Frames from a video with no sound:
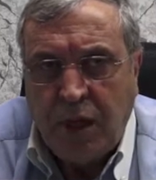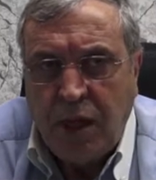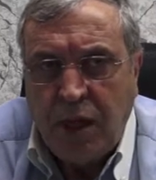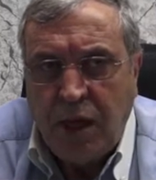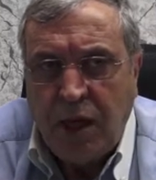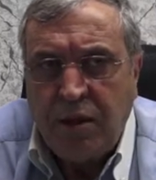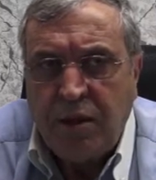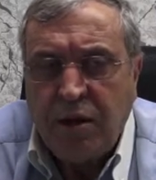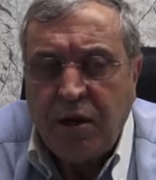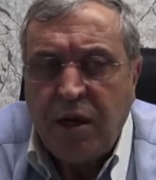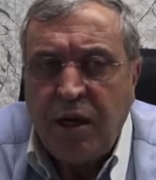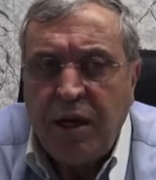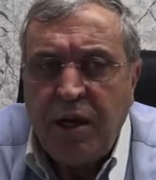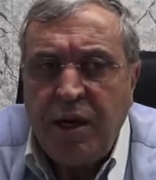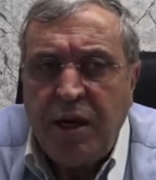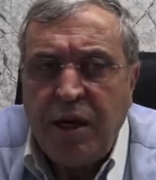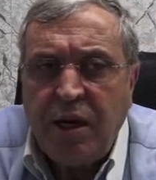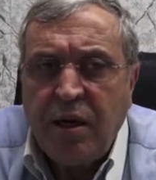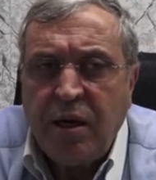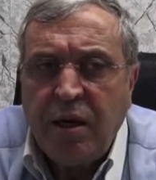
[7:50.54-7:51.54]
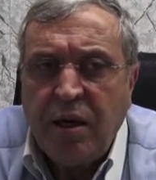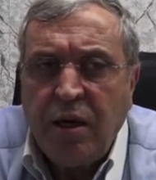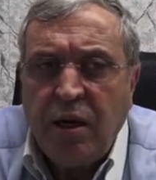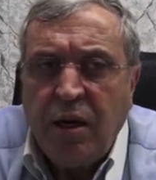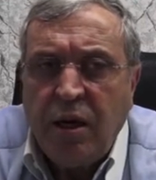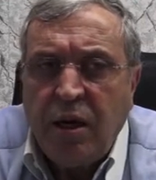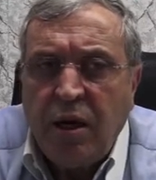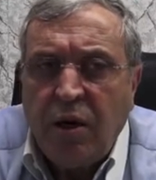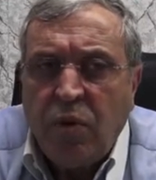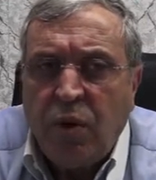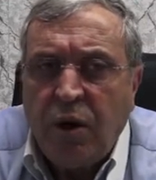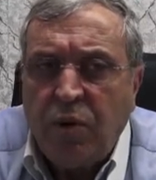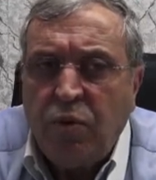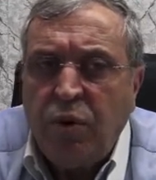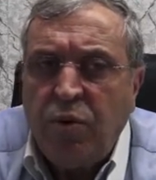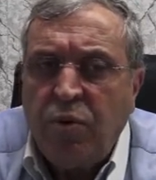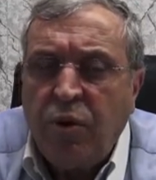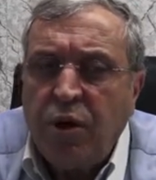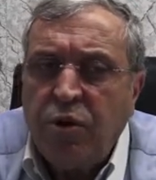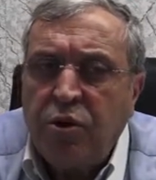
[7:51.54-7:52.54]
In the clinic, when
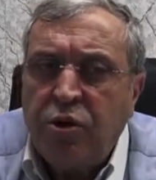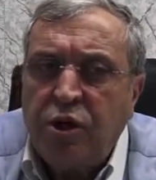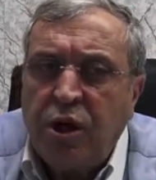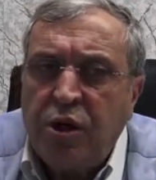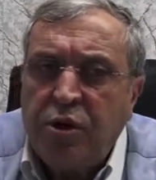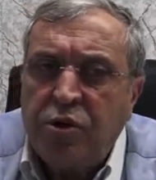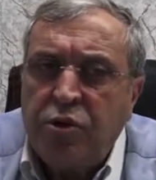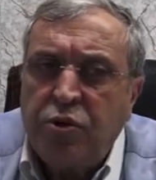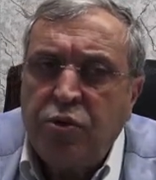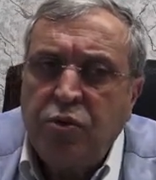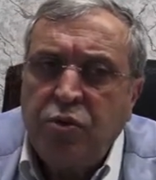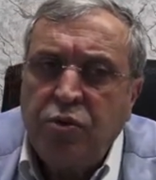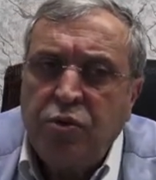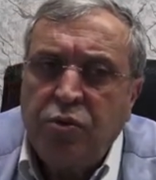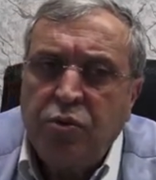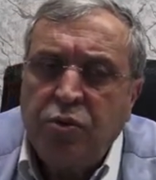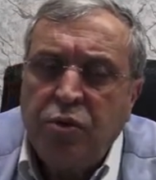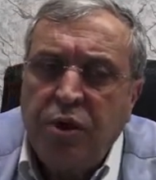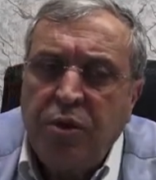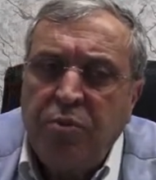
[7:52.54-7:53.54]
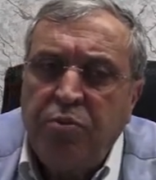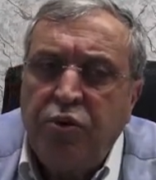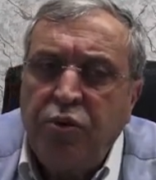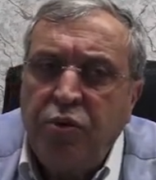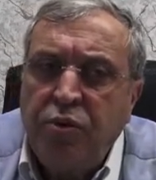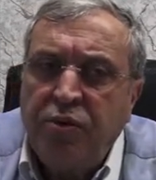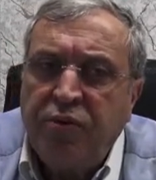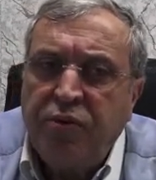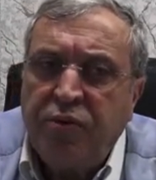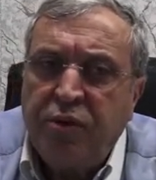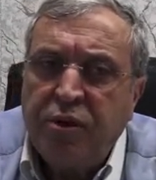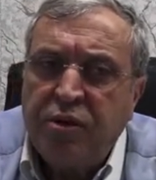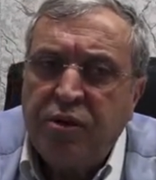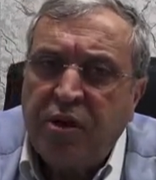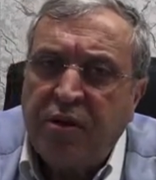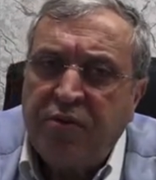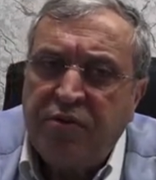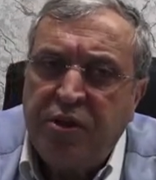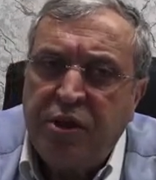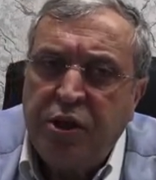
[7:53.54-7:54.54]
we want just to improve the
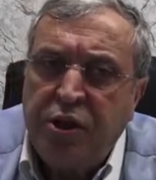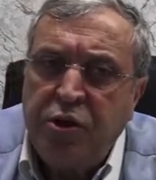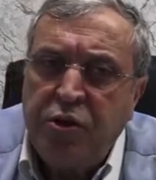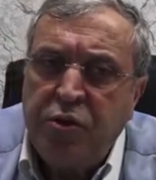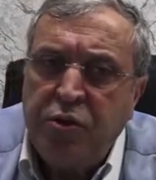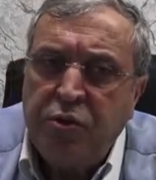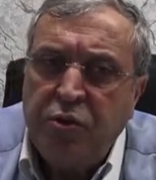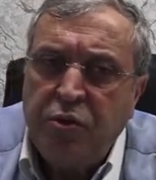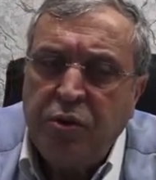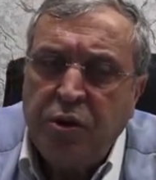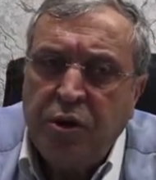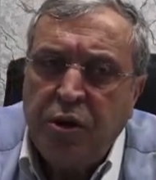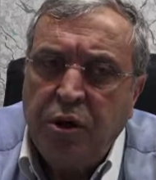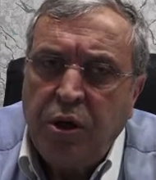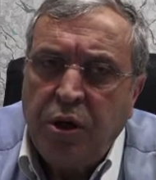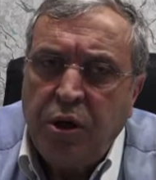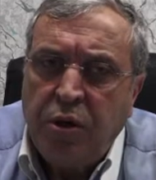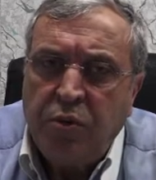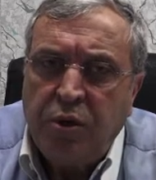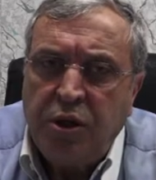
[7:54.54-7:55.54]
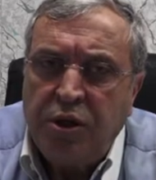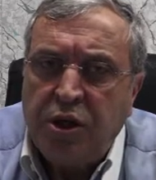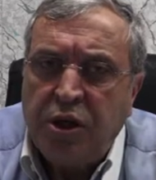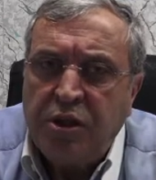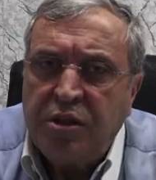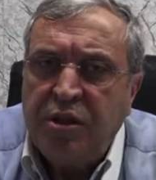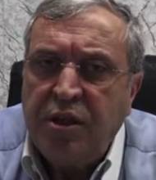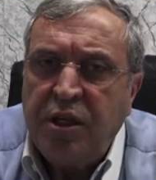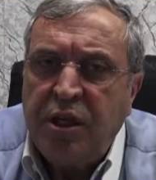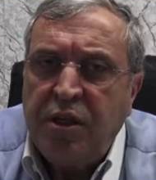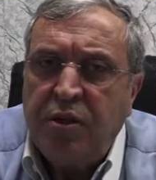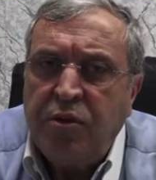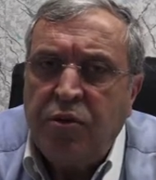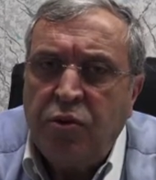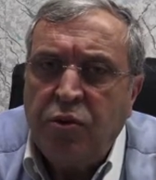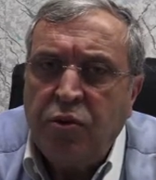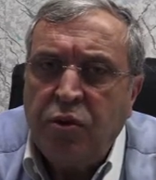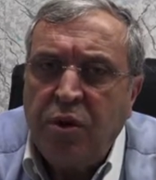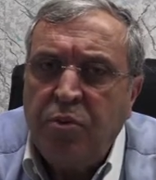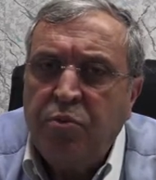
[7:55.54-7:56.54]
soft tissue, we just need
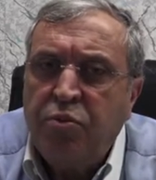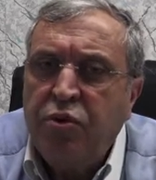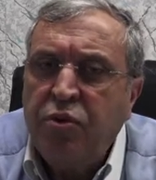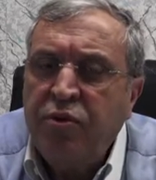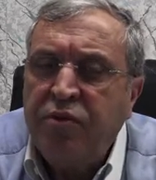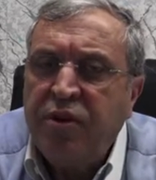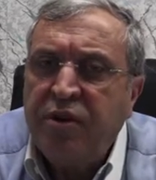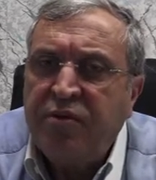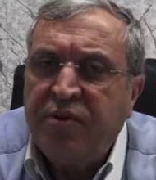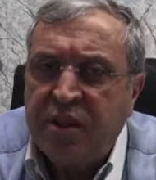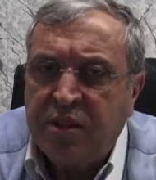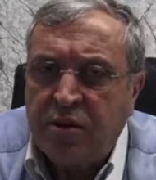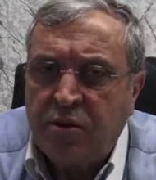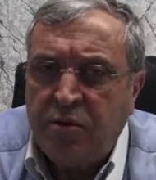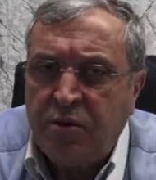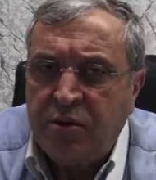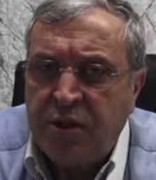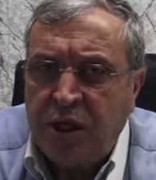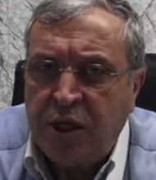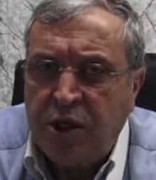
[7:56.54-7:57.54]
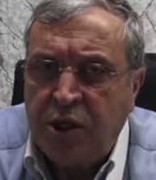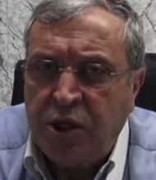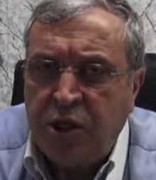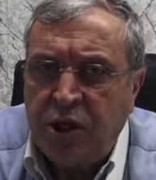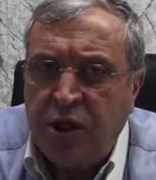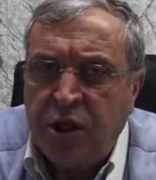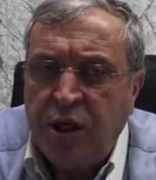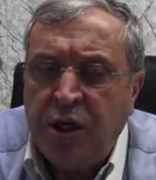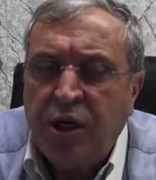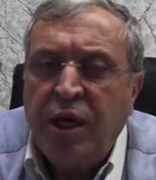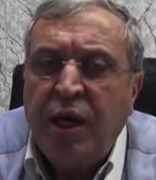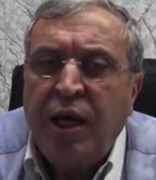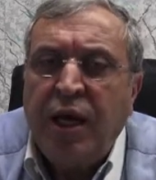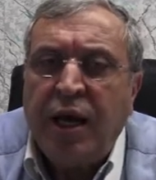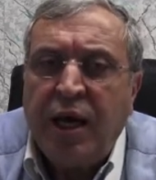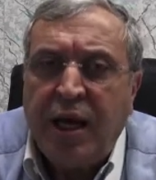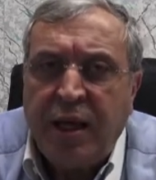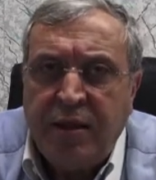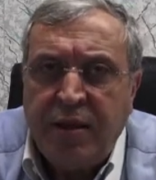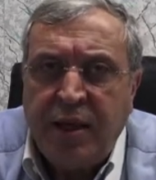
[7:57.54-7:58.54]
to improve the vascularization,
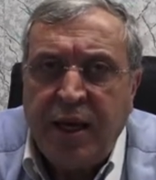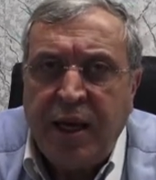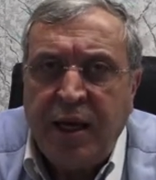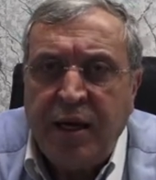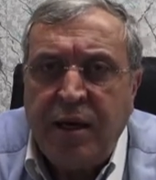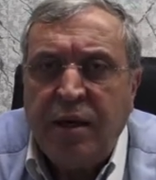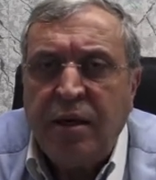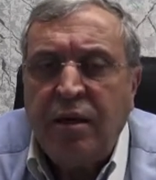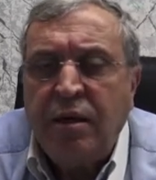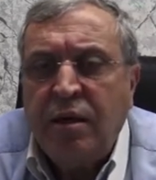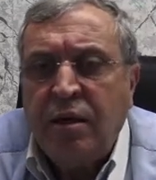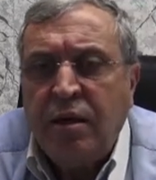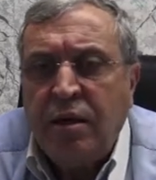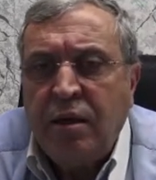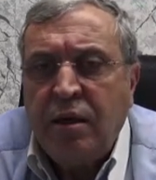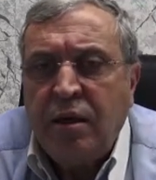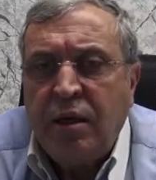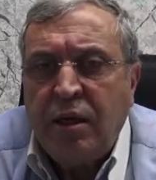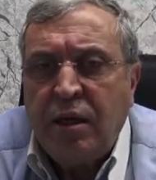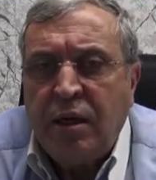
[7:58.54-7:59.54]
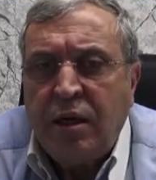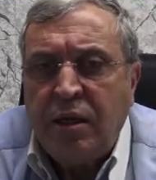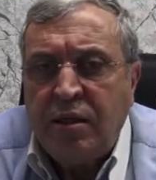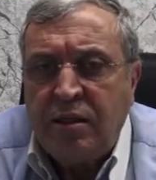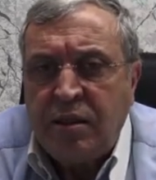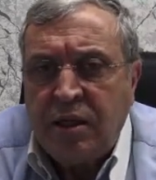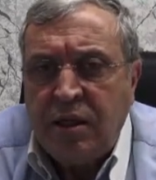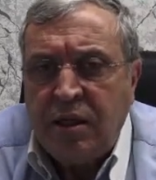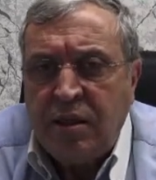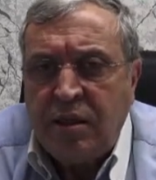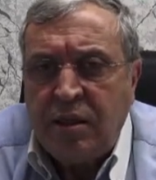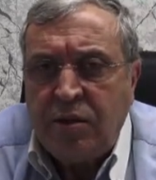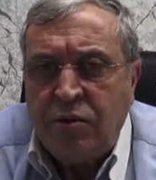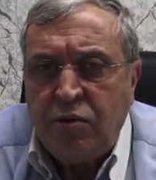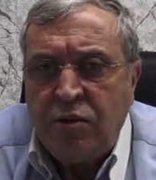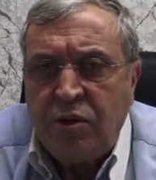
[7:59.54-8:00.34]
and then it's easy to